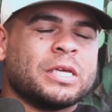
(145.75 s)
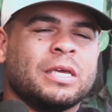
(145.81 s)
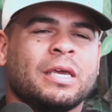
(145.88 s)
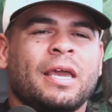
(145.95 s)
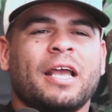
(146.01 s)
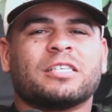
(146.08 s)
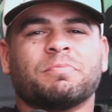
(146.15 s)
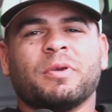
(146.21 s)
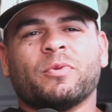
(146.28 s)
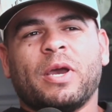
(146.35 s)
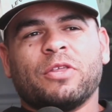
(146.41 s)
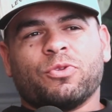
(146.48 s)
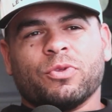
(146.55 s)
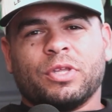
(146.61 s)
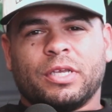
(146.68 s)
It's midway
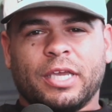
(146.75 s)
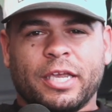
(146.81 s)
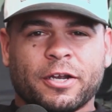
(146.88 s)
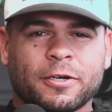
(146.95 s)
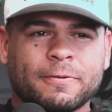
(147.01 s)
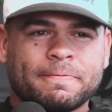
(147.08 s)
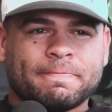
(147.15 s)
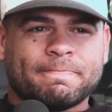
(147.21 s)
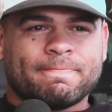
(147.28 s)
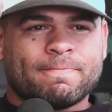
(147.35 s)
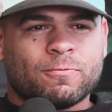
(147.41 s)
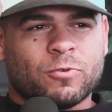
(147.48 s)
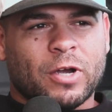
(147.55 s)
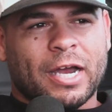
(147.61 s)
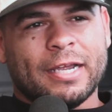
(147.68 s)
through the year,
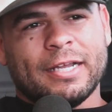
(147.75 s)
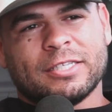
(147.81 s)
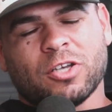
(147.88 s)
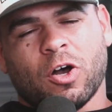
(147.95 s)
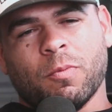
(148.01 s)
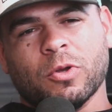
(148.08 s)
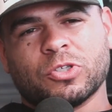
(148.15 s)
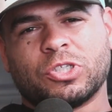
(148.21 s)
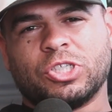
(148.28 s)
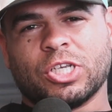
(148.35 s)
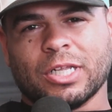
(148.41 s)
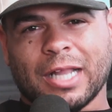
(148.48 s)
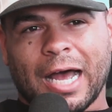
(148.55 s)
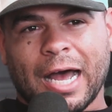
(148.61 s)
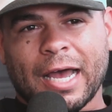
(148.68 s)
right? It's almost
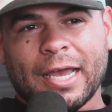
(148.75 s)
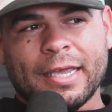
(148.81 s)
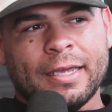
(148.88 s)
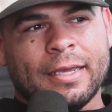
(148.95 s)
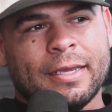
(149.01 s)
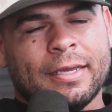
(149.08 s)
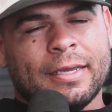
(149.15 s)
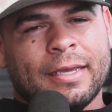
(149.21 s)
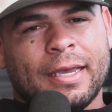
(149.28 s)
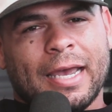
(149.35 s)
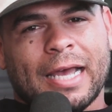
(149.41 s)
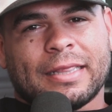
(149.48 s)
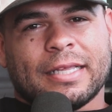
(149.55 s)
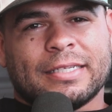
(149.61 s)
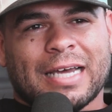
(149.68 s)
July
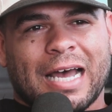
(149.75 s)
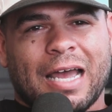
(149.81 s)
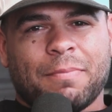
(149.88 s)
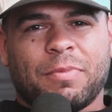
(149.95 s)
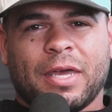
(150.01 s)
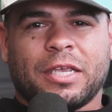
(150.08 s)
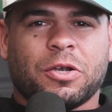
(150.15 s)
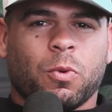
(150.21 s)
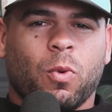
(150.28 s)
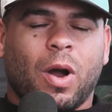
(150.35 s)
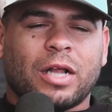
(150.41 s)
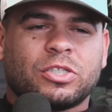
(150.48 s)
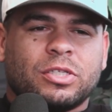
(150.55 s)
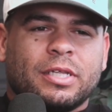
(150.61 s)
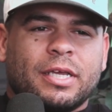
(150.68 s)
at the time that you're
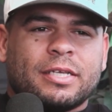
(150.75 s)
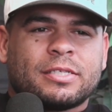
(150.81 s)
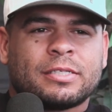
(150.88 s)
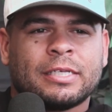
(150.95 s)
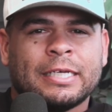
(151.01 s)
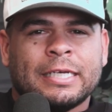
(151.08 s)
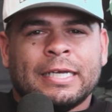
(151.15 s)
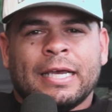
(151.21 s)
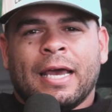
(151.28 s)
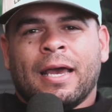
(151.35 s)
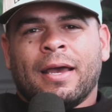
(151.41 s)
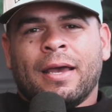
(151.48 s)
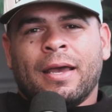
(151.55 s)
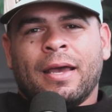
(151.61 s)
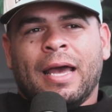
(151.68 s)
watching this.
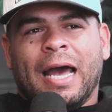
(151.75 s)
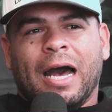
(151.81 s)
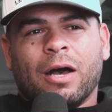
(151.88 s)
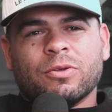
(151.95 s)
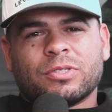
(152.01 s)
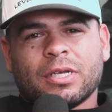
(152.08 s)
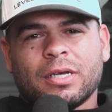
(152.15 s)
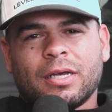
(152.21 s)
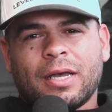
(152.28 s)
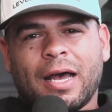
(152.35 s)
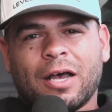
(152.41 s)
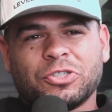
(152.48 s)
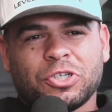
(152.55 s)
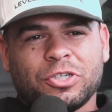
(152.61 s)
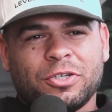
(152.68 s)
How's
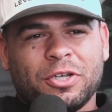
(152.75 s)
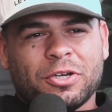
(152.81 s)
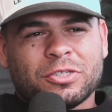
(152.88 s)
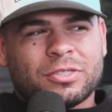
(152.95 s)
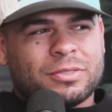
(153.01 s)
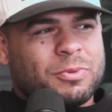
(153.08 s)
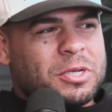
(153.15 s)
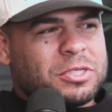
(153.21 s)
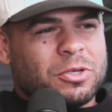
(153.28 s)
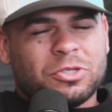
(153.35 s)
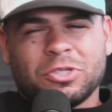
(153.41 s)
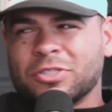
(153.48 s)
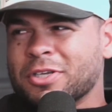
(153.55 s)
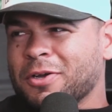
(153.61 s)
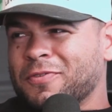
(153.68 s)
your New Year's
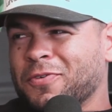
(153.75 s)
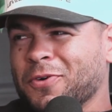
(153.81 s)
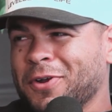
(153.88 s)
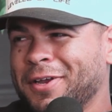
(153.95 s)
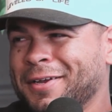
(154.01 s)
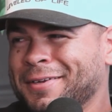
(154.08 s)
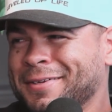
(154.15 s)
resolutions going for you?